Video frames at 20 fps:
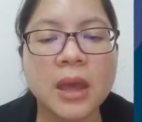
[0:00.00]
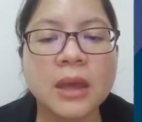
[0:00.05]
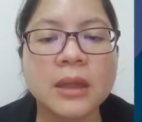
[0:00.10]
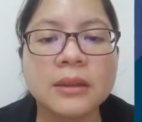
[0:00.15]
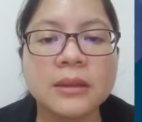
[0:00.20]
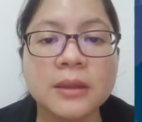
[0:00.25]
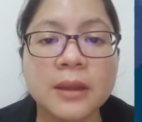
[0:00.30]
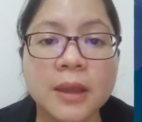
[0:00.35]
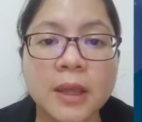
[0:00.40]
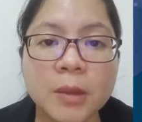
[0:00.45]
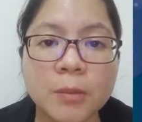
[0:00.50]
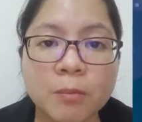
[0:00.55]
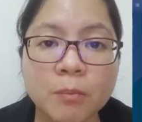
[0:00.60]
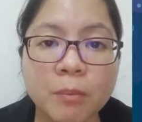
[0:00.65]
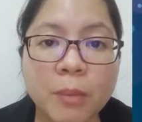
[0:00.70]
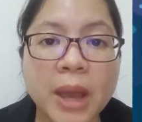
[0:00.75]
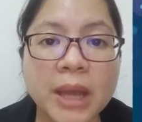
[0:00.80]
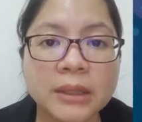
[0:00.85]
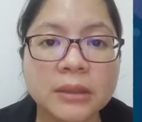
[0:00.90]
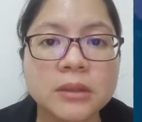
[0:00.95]
The
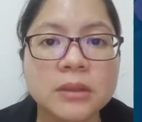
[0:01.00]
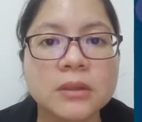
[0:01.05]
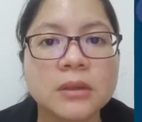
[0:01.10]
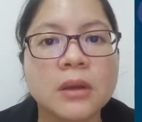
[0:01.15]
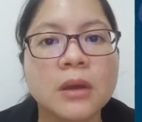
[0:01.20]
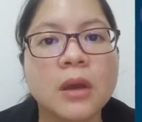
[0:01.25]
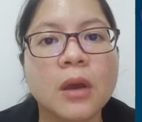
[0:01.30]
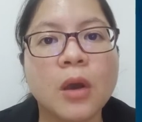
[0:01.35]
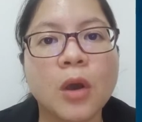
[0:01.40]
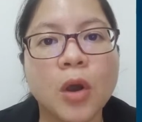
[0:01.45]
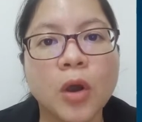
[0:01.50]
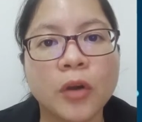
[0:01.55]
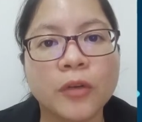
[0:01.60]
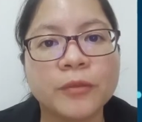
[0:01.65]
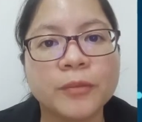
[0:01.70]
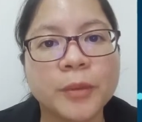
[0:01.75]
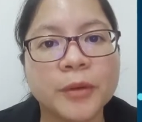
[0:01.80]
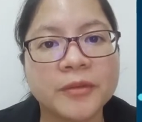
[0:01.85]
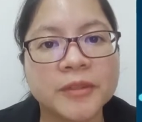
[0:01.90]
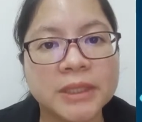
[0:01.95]
impact of
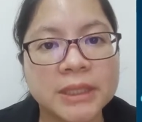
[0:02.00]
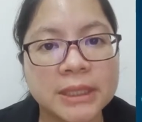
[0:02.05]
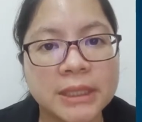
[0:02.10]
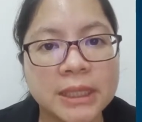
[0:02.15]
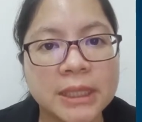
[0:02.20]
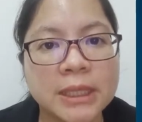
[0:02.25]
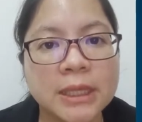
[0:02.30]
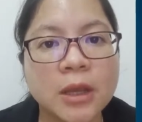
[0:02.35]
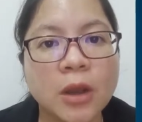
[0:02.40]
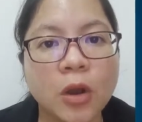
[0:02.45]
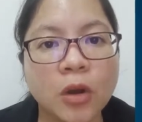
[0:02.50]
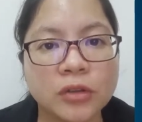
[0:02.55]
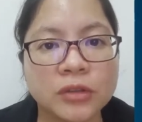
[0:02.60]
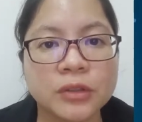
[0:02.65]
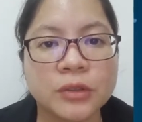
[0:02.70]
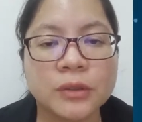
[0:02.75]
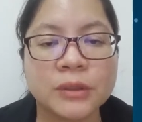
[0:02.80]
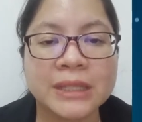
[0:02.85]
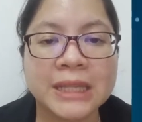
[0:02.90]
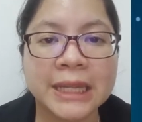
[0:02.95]
poverty on
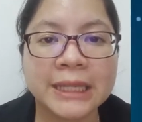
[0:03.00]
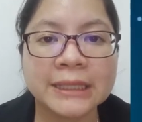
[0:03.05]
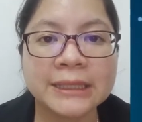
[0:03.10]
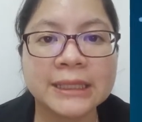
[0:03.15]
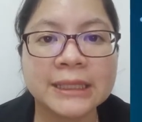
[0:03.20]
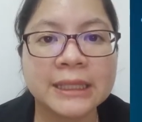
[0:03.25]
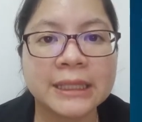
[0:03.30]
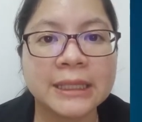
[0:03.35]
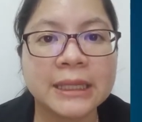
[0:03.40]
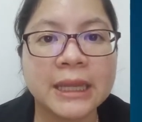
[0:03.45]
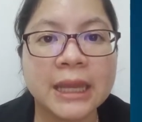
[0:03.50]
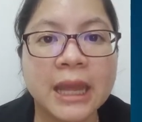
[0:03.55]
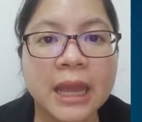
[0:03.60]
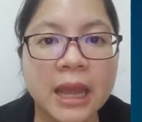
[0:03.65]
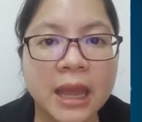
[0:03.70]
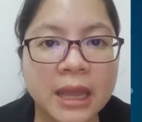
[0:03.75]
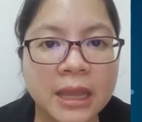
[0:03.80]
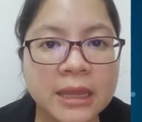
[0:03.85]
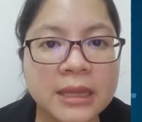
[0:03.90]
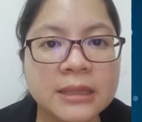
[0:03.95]
society
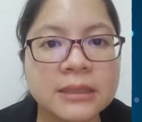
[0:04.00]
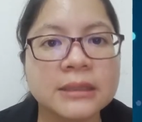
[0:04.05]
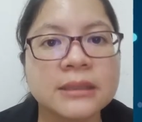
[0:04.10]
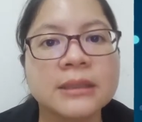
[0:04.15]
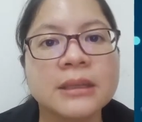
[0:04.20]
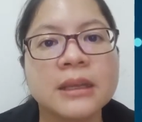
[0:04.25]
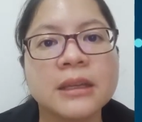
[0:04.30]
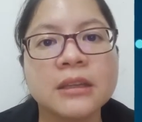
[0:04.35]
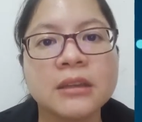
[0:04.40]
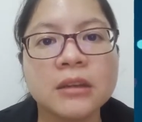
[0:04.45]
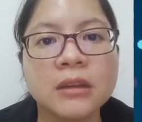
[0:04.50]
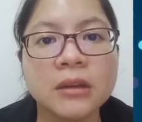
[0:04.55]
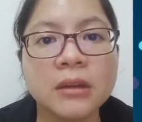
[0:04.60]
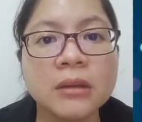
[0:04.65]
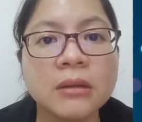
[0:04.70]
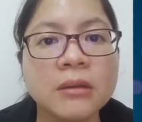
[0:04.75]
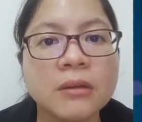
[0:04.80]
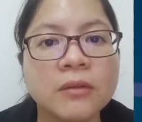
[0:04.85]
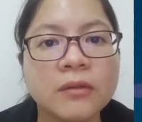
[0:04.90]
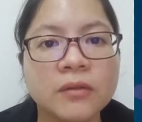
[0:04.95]
is the
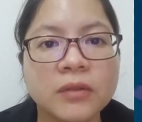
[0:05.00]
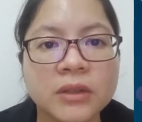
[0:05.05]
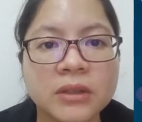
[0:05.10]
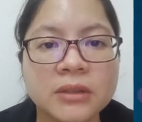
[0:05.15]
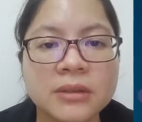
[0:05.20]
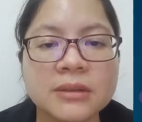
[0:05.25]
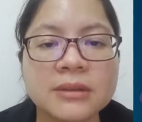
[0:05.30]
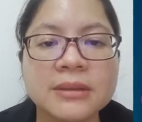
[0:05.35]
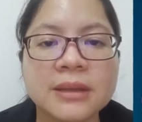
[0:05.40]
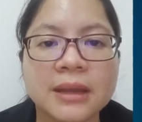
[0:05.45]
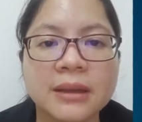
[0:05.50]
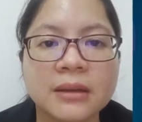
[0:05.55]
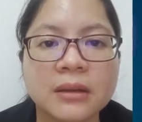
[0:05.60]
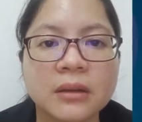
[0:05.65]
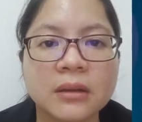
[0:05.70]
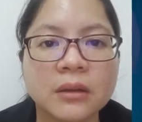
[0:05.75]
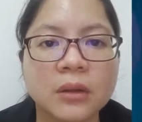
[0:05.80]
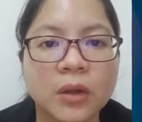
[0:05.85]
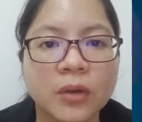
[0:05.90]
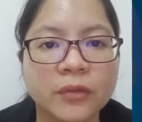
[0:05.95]
vicious
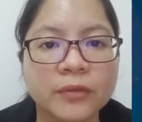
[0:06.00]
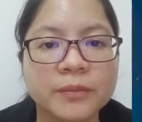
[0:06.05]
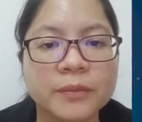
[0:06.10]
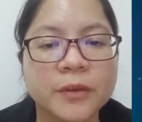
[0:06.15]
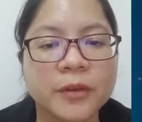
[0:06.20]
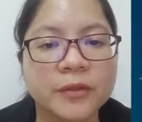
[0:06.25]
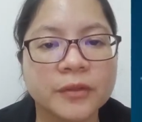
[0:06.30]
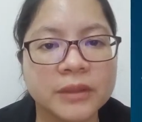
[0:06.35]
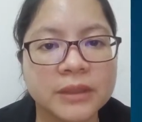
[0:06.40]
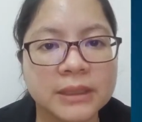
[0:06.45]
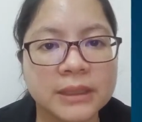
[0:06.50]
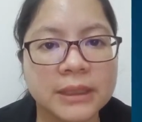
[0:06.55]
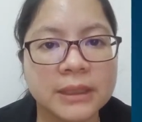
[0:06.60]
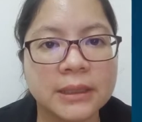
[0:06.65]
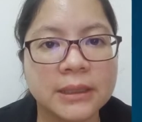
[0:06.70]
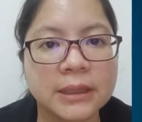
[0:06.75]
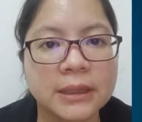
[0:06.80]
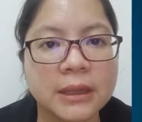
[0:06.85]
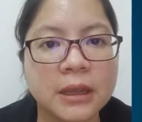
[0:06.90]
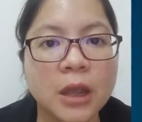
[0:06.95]
cycle of poverty,
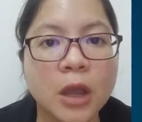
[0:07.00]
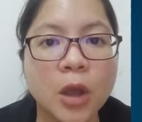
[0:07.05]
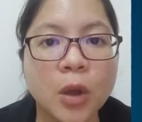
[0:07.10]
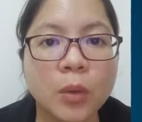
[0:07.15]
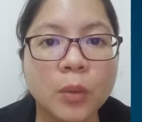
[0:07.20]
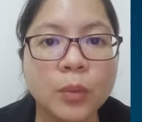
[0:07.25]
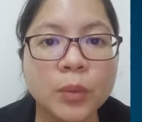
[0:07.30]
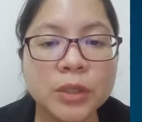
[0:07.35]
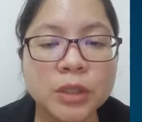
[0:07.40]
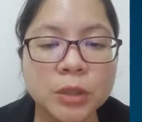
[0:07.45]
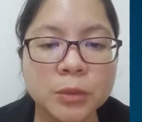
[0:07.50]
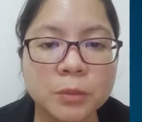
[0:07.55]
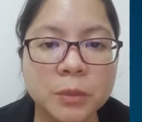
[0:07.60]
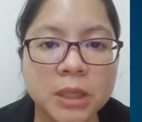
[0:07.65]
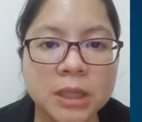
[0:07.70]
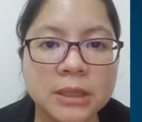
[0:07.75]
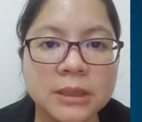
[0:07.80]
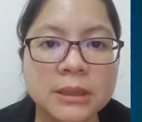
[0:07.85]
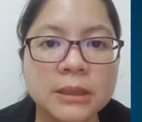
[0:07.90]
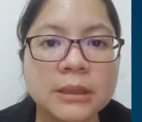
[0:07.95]
which
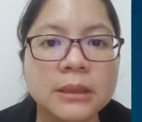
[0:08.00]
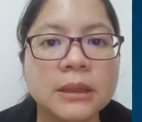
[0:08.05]
means